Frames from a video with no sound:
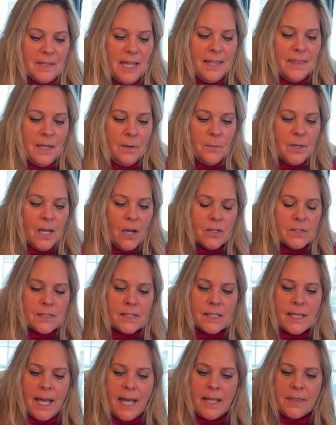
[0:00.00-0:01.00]
And then we
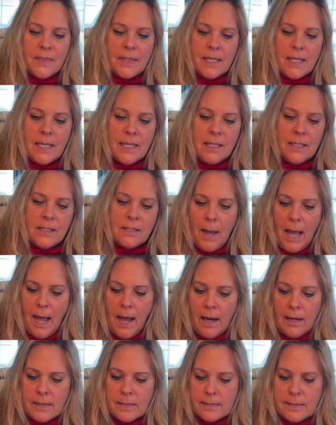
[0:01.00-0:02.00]
also got the
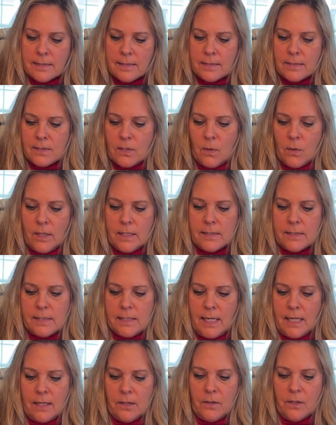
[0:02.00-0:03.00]
box. So let's
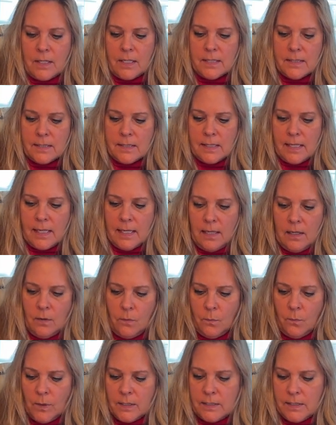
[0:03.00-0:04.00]
take a look and see
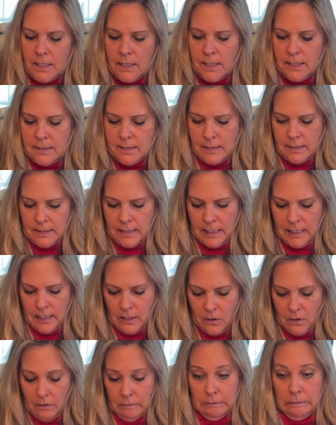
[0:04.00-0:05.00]
what is in
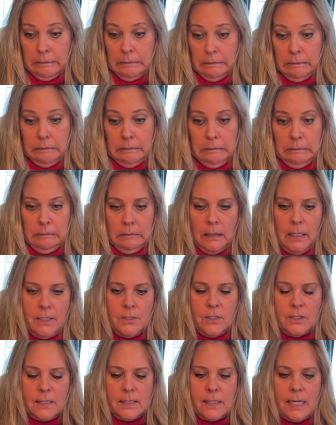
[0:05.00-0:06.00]
here. Oh, I
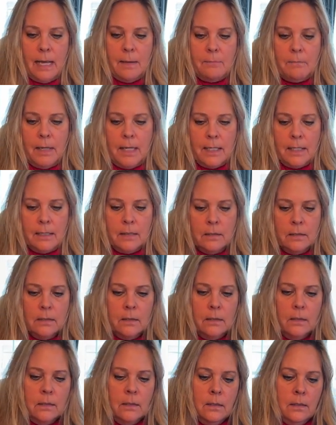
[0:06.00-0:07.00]
just stabbed
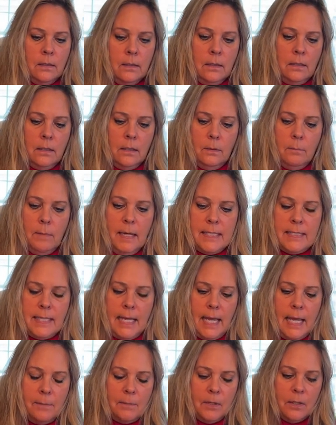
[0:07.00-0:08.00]
my
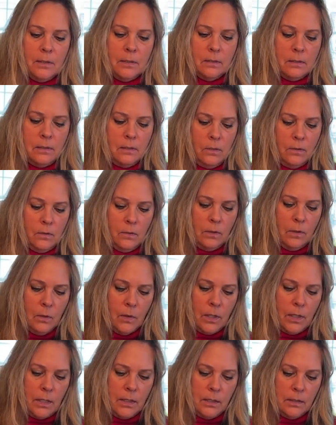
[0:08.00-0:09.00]
table. Oh
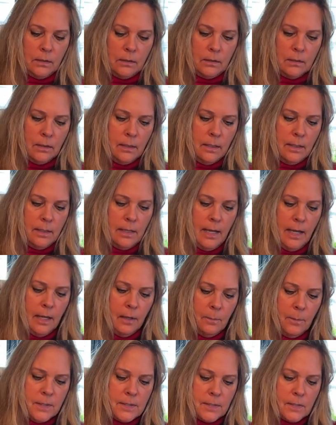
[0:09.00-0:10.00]
Lord,
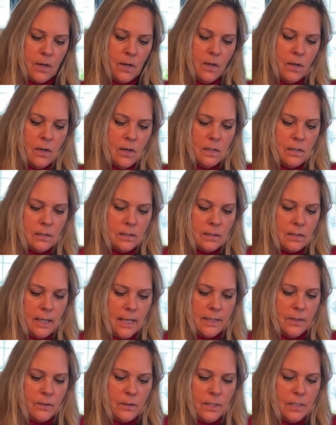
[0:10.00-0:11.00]
help us all.
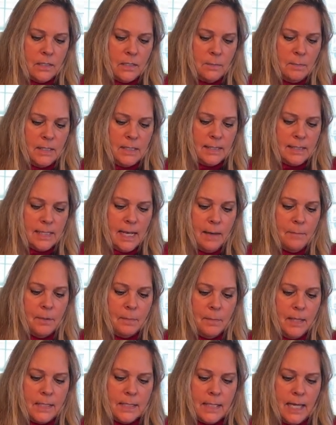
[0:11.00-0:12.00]
I don't need to be
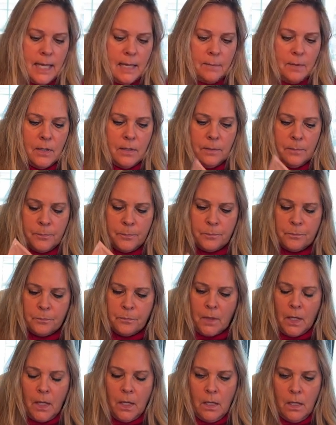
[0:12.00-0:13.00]
stabbing my table.
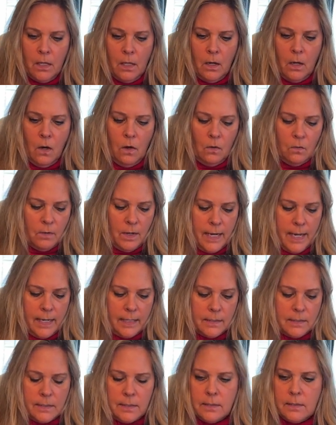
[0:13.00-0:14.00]
All
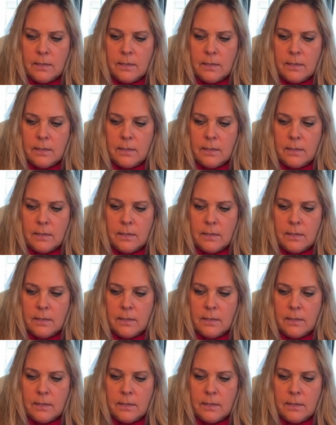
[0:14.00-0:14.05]
right.